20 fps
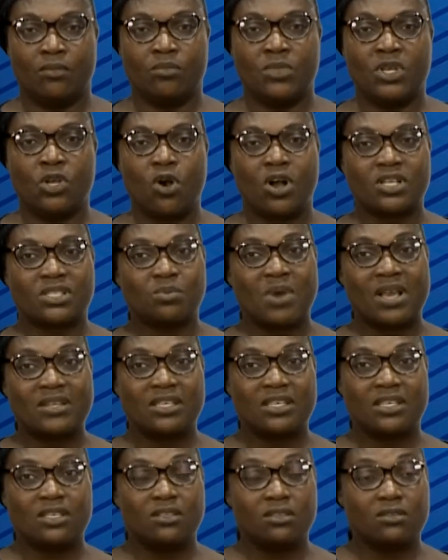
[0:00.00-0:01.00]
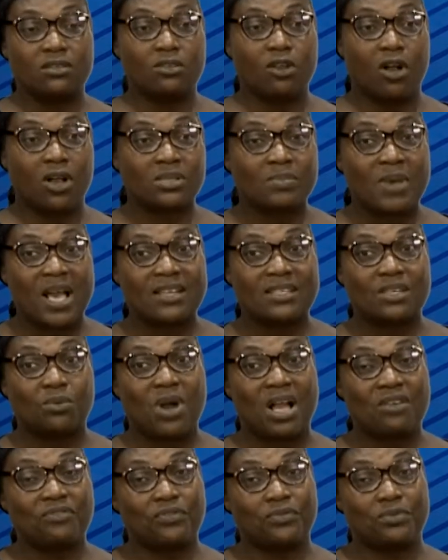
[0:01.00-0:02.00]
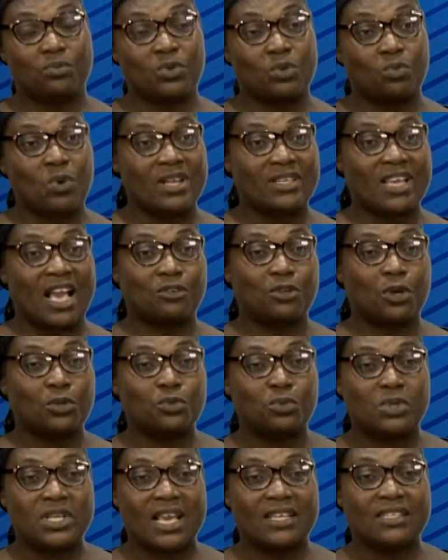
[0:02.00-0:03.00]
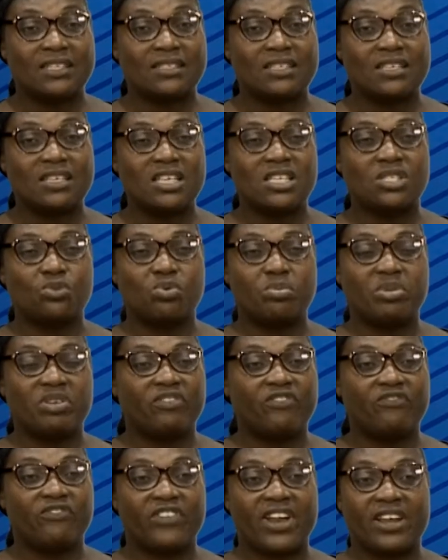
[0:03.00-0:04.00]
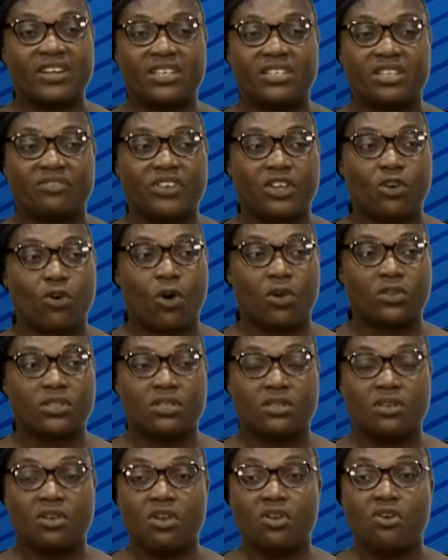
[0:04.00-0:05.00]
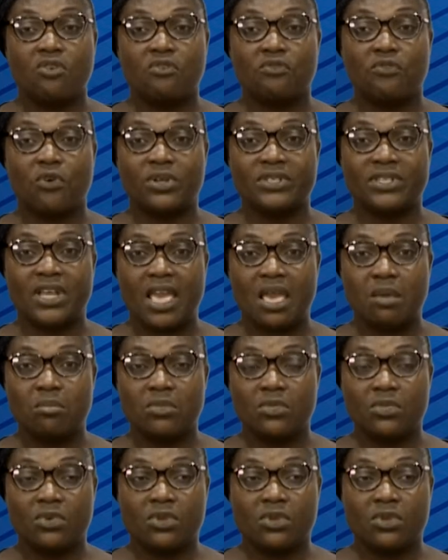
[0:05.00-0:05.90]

Because when the husband and the wife, when they are not doing anything, it will be very difficult for them